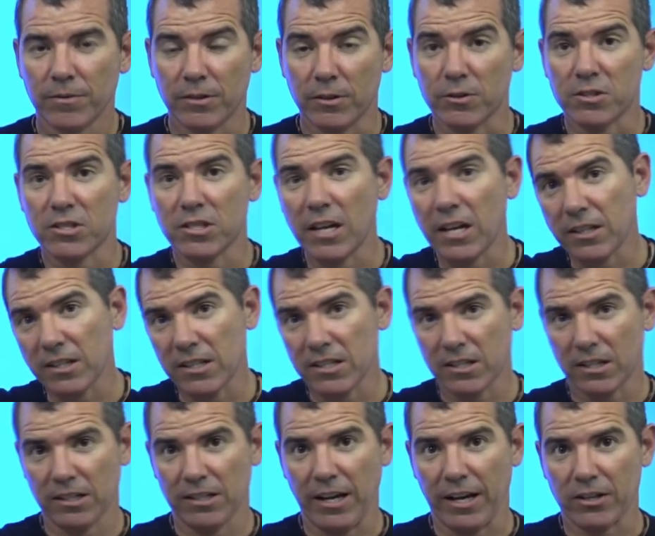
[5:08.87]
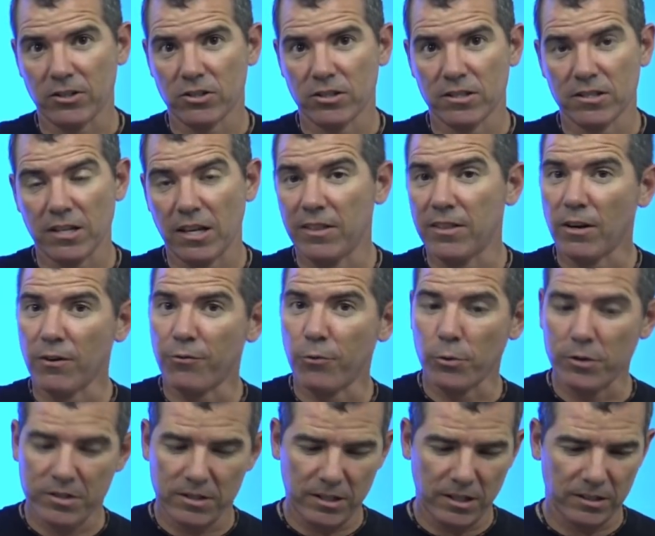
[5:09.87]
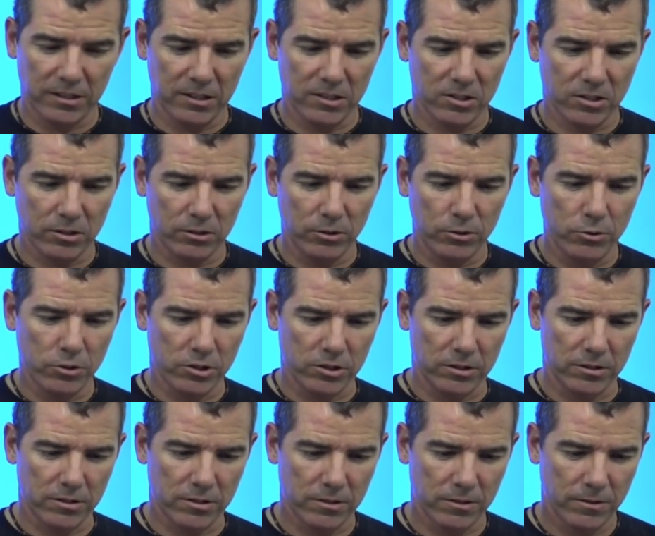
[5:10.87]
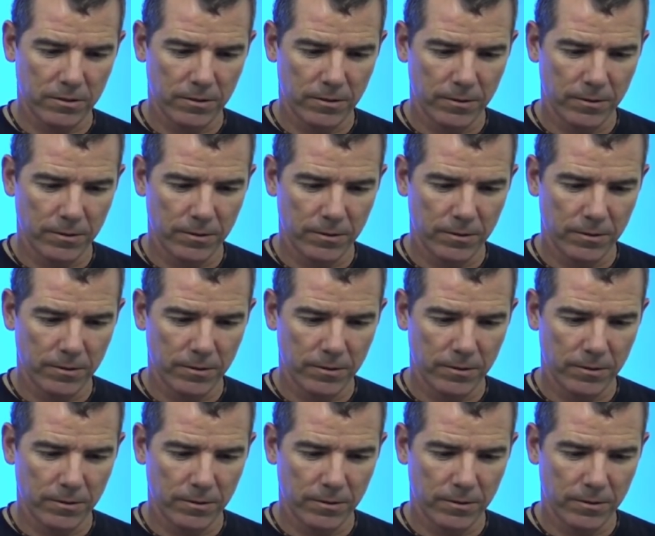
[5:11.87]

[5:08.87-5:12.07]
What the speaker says: they're seeing these connections and therefore seeing these solutions.